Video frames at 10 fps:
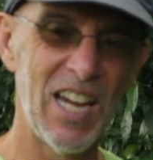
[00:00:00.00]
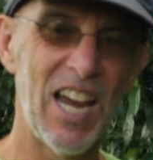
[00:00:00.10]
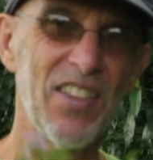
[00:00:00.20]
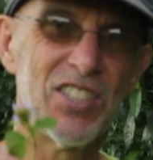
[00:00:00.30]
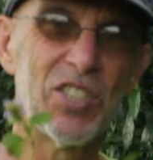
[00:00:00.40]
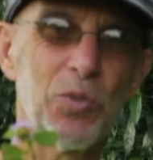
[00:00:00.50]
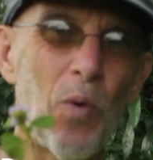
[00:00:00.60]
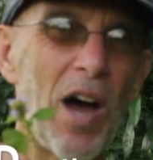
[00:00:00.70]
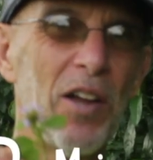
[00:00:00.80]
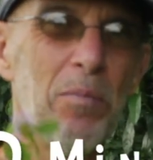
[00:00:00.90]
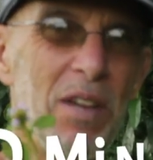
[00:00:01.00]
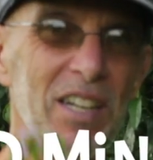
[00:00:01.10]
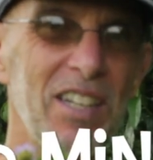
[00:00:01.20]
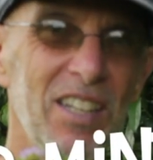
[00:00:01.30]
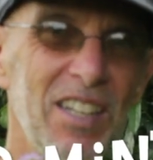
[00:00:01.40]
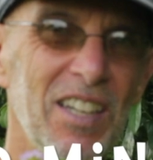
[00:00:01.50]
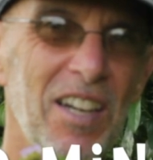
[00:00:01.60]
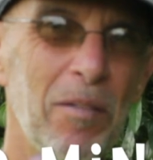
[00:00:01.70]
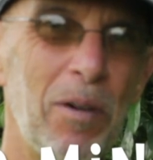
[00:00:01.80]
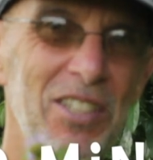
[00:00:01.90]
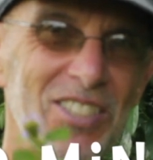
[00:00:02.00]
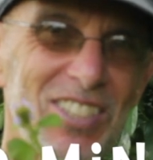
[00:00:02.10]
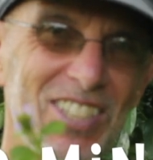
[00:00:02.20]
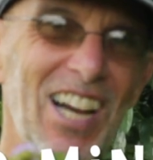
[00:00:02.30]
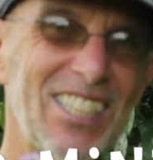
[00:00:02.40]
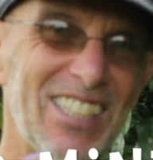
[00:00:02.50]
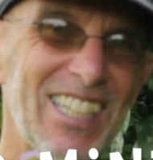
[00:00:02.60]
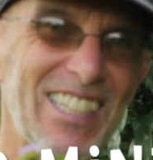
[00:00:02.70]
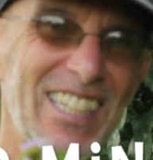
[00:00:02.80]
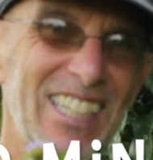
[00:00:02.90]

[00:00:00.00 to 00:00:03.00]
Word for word: And this is wild mint. But it's disgusting.